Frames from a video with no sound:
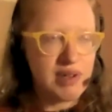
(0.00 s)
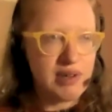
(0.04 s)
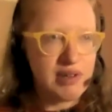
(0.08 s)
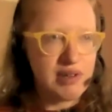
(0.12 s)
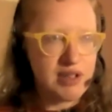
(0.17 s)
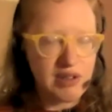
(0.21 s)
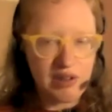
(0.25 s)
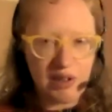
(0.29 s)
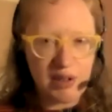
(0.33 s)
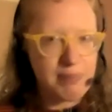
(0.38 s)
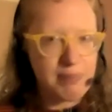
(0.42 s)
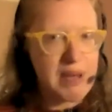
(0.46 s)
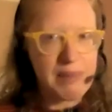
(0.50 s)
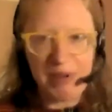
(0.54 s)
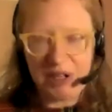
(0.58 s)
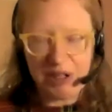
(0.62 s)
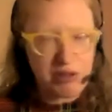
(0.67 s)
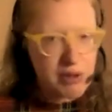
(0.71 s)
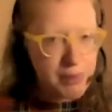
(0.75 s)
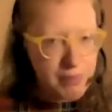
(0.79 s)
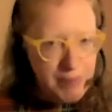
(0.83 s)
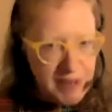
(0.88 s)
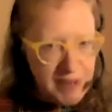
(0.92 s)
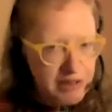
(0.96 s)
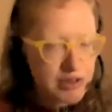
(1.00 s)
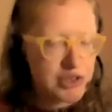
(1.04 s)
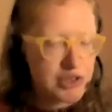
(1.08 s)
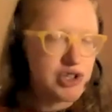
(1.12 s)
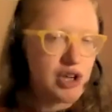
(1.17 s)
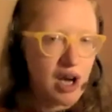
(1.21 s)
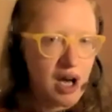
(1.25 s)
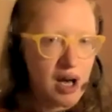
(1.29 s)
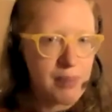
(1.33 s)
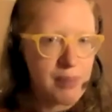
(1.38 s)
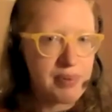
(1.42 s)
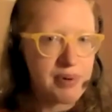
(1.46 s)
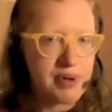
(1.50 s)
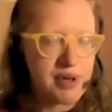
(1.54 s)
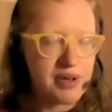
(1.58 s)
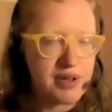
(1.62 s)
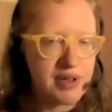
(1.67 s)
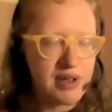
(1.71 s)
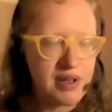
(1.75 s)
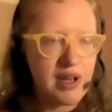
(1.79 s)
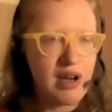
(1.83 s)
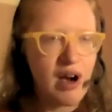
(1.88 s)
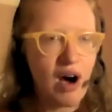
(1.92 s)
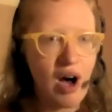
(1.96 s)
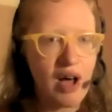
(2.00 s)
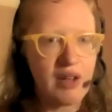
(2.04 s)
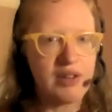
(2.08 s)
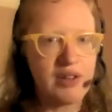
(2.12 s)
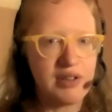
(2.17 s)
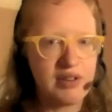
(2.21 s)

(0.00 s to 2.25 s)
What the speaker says: you could maybe do a better job on